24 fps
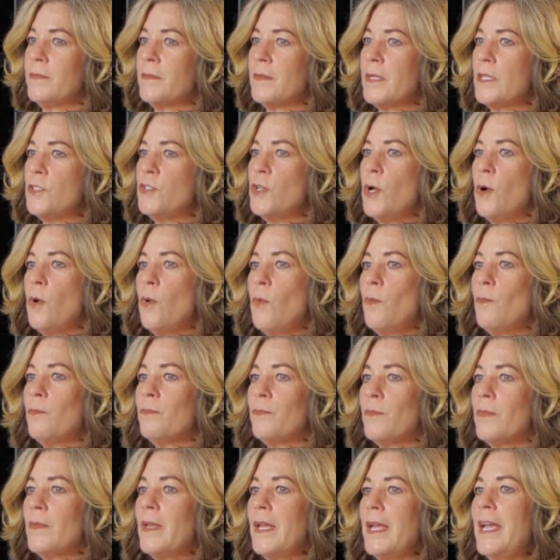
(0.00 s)
So
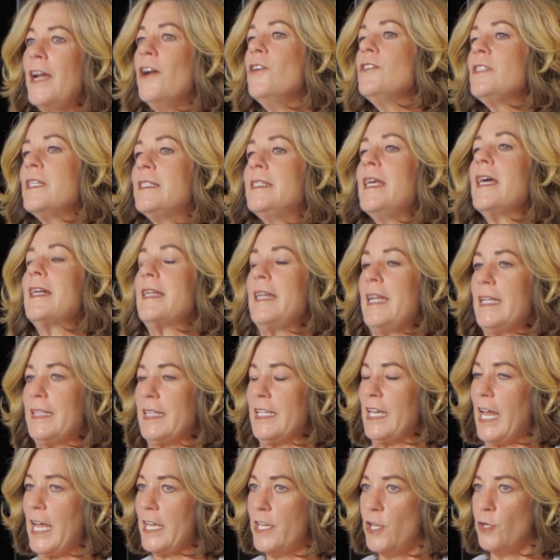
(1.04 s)
here's a technique
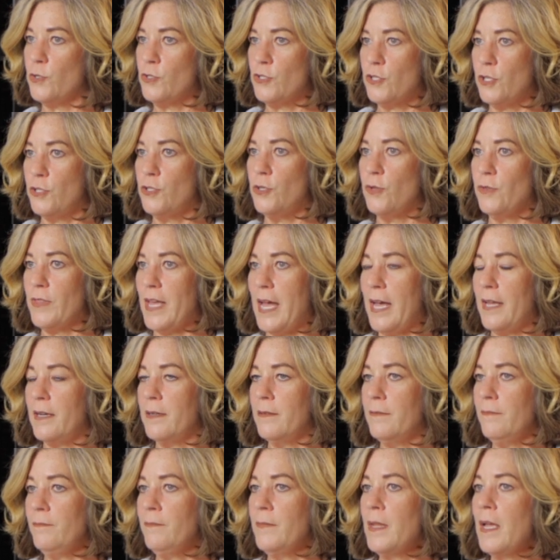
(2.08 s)
that I use to do that.
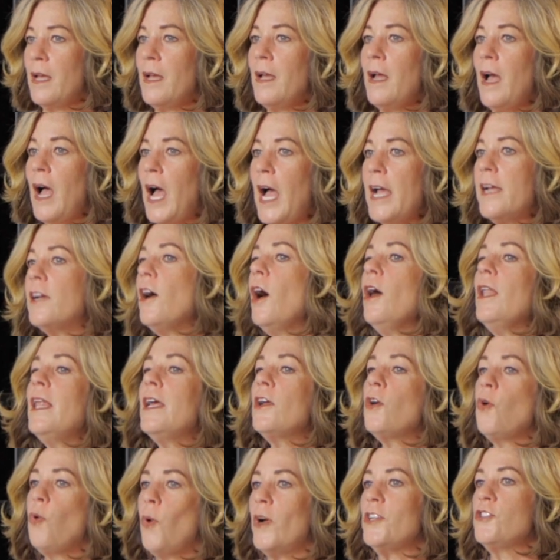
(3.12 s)
I call
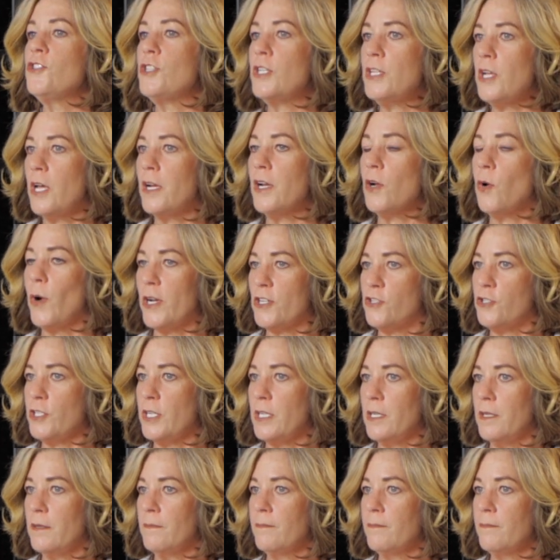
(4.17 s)
it question on a question.